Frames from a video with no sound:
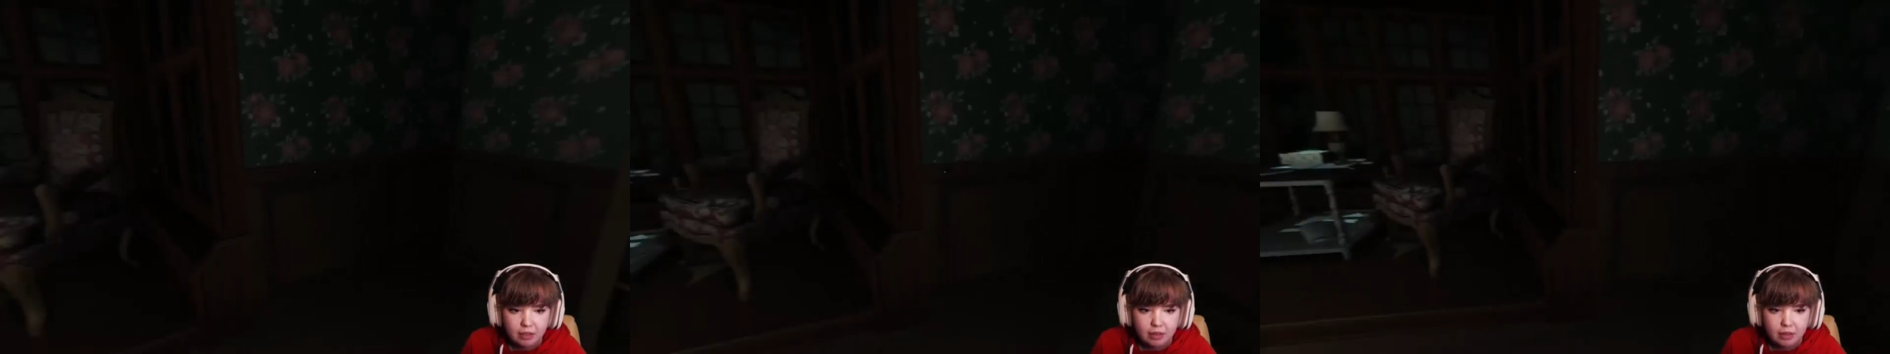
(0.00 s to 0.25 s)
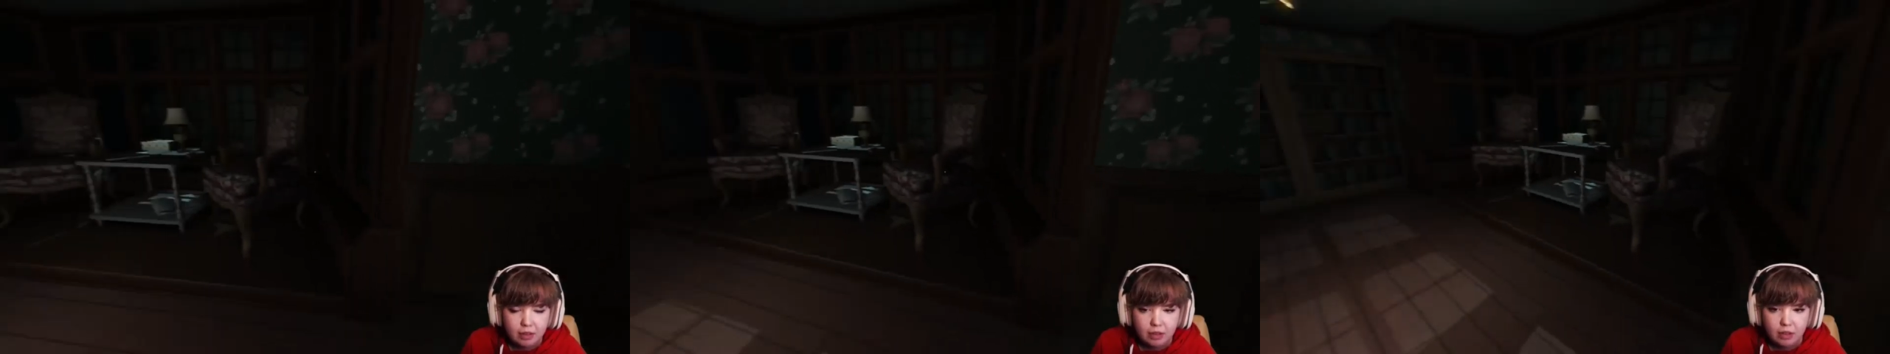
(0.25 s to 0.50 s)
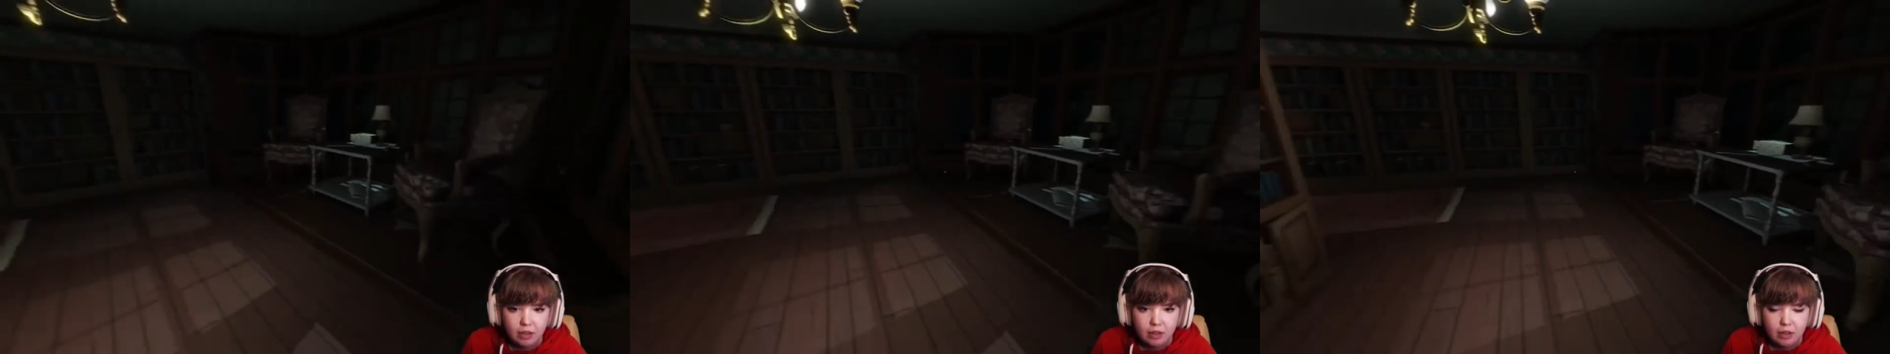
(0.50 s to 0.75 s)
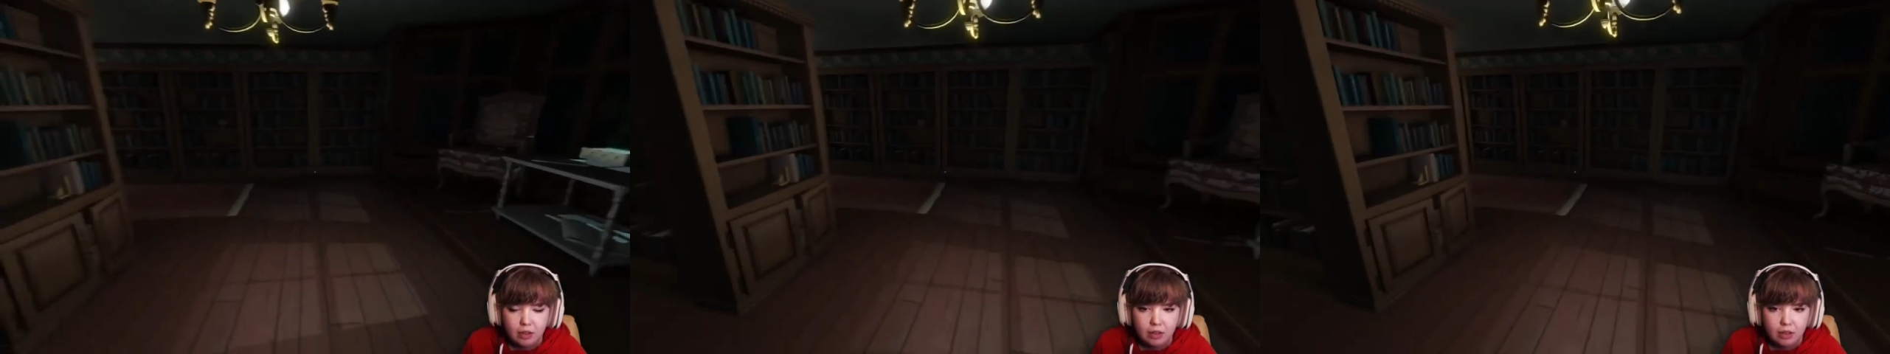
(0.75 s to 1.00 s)

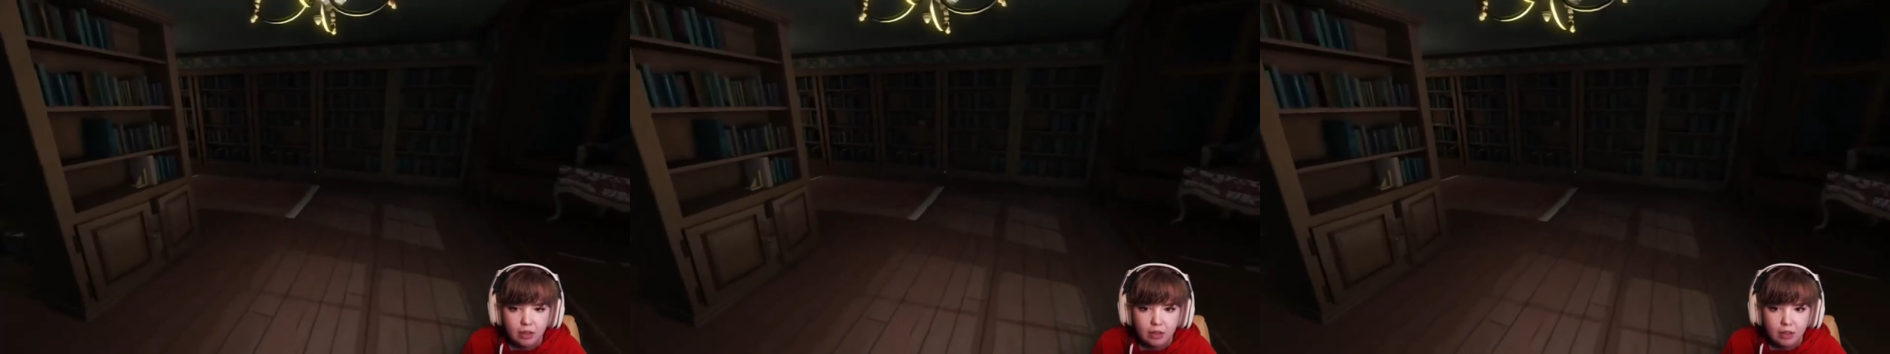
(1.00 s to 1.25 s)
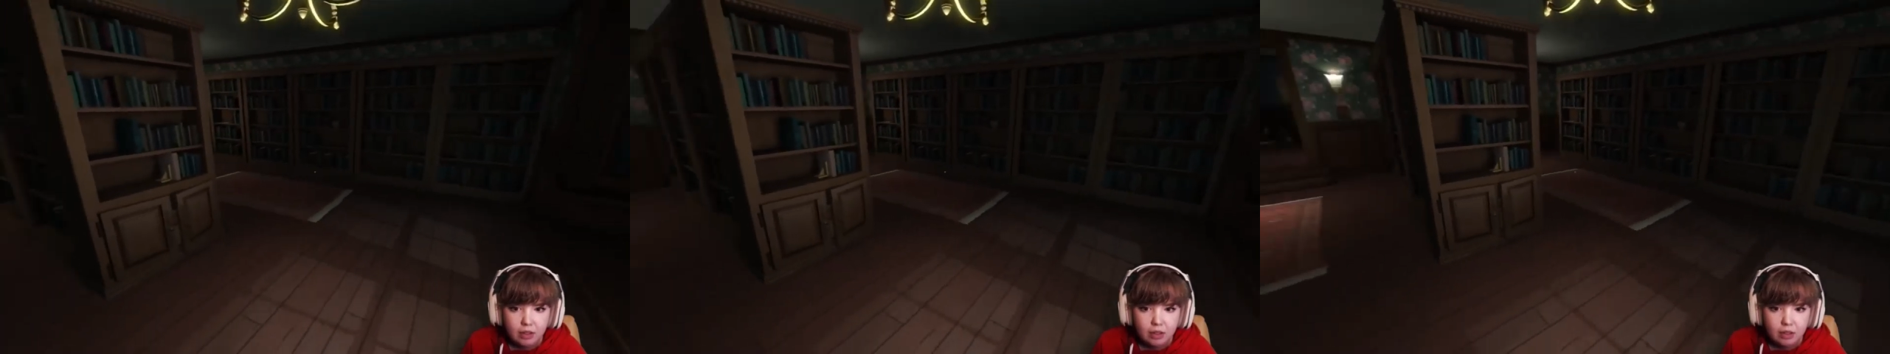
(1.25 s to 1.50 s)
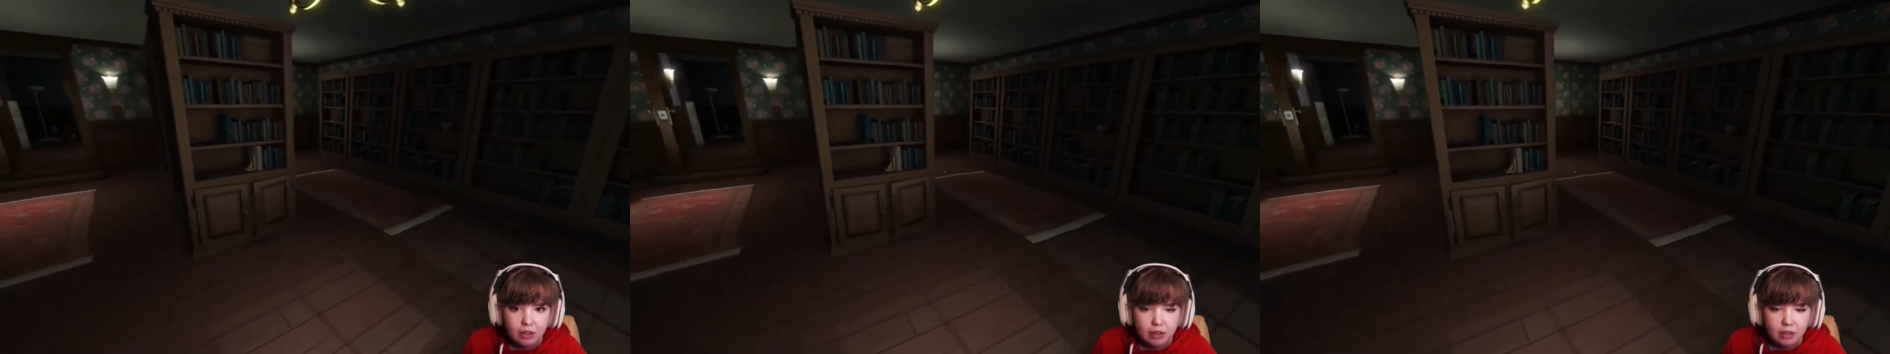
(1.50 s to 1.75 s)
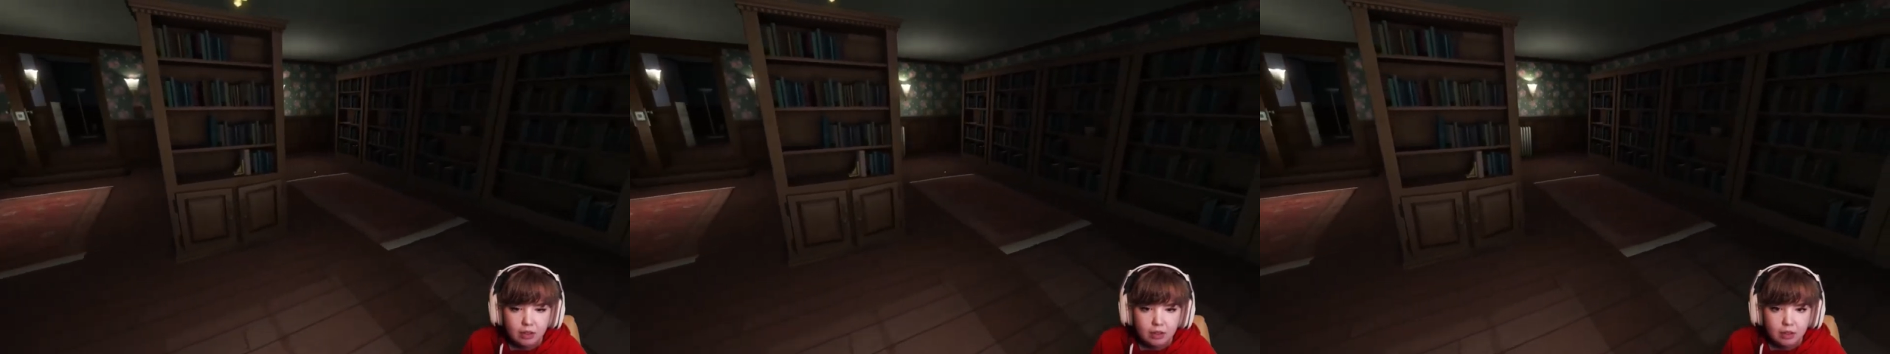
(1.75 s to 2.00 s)

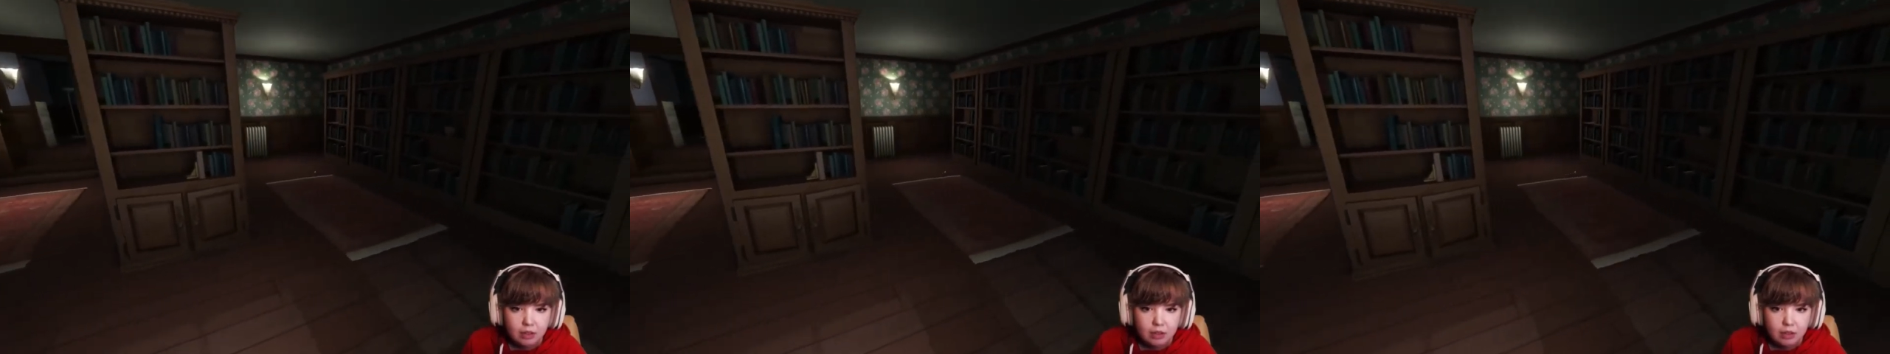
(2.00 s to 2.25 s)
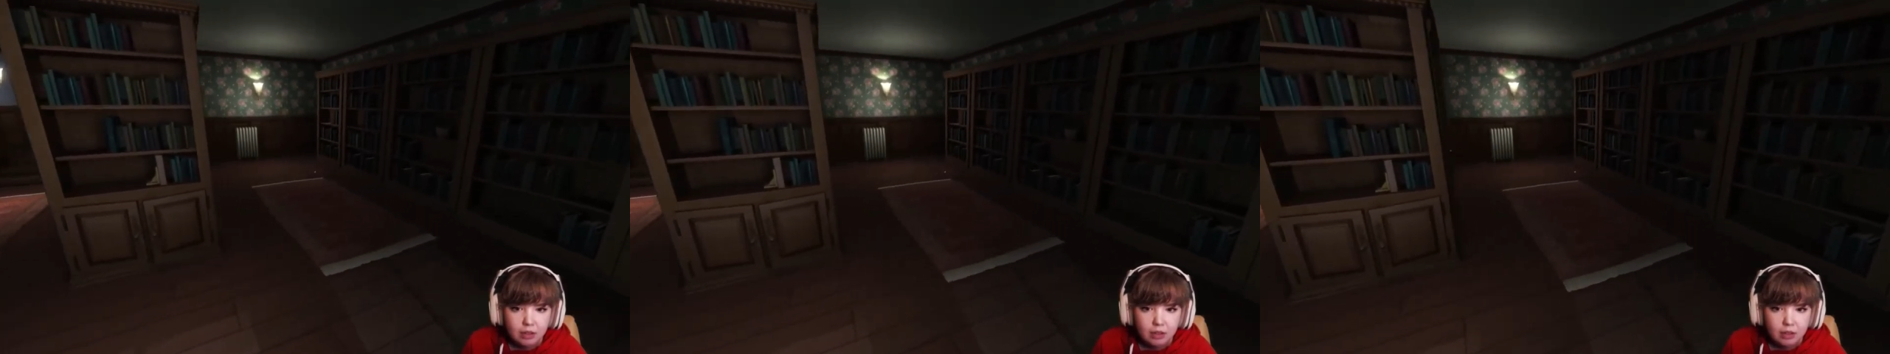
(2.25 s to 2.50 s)
Nobody speaks.